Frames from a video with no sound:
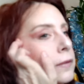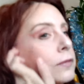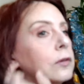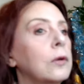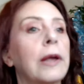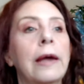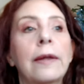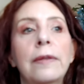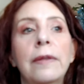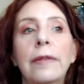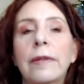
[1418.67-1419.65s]
So
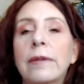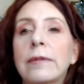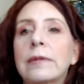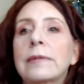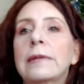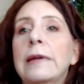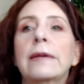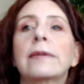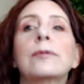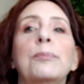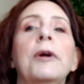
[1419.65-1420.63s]
again, this is an
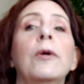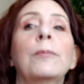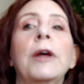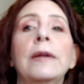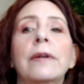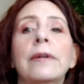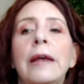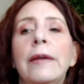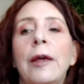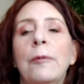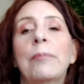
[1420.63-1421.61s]
experiment,
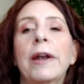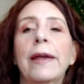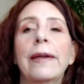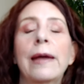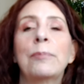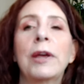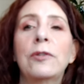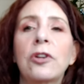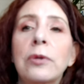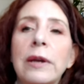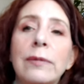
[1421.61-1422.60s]
but it can't be
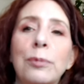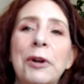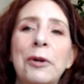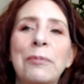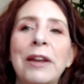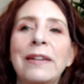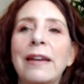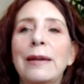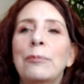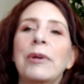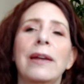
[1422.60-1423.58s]
too
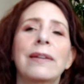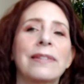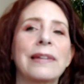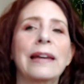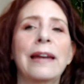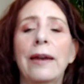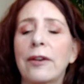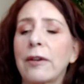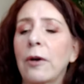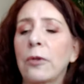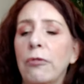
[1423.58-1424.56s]
experimenty because I need
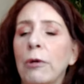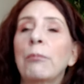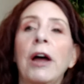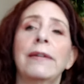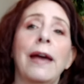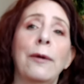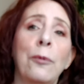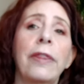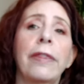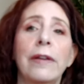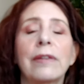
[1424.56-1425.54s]
to go through my day
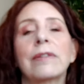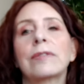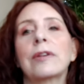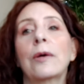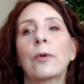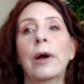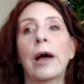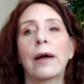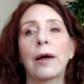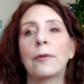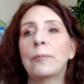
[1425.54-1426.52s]
with it. So
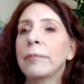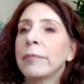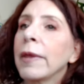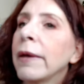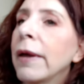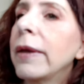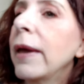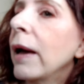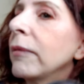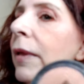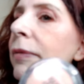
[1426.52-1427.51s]
um,
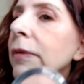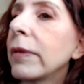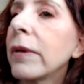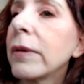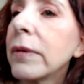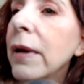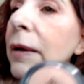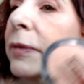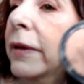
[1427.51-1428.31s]
yeah, this is how